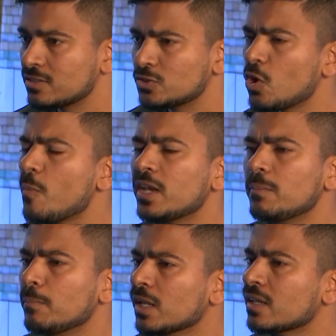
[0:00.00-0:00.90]
So
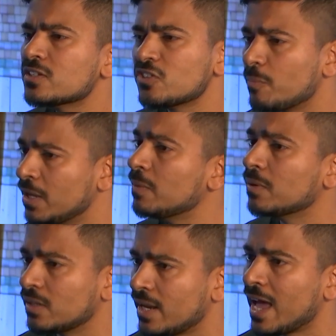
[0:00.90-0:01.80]
many millions of
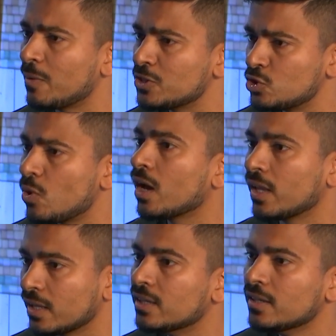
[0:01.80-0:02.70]
people are now
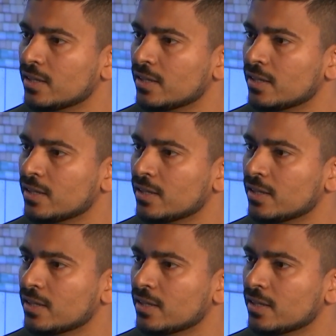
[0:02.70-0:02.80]
struggling